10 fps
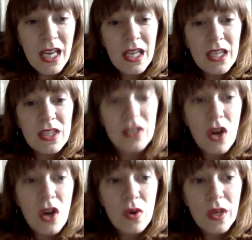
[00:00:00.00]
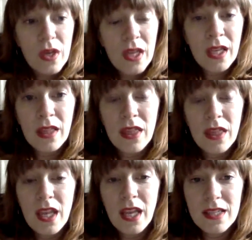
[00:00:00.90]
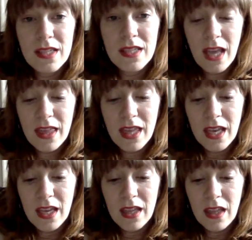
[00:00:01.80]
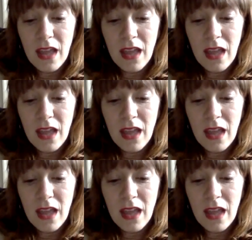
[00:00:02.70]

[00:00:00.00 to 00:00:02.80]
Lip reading: So the next thing I think